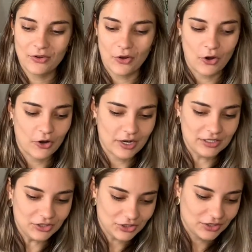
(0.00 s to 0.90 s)

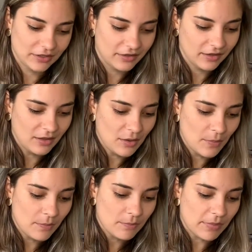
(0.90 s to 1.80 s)
orange,
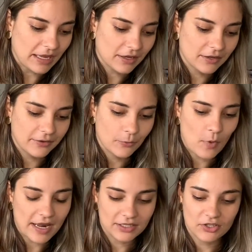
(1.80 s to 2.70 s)
pink,
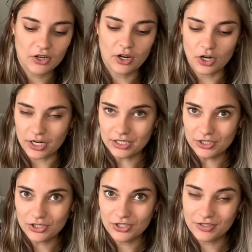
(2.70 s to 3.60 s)
white,
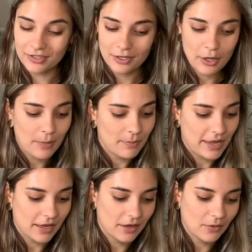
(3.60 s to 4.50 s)
orange,
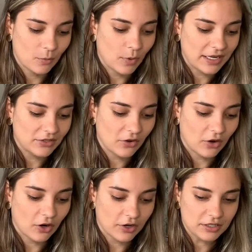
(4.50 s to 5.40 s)
pink, white,
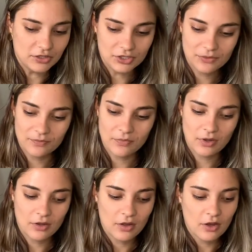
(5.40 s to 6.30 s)
orange.
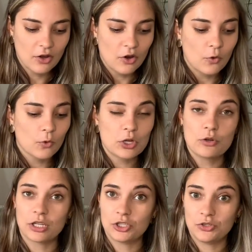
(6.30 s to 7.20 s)
Or you
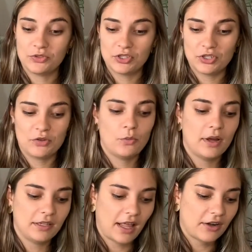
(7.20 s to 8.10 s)
can choose to do
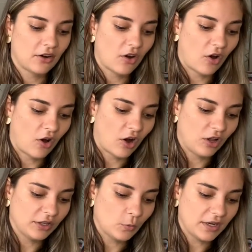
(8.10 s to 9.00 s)
one letter all
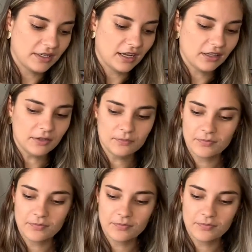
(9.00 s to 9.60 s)
in one color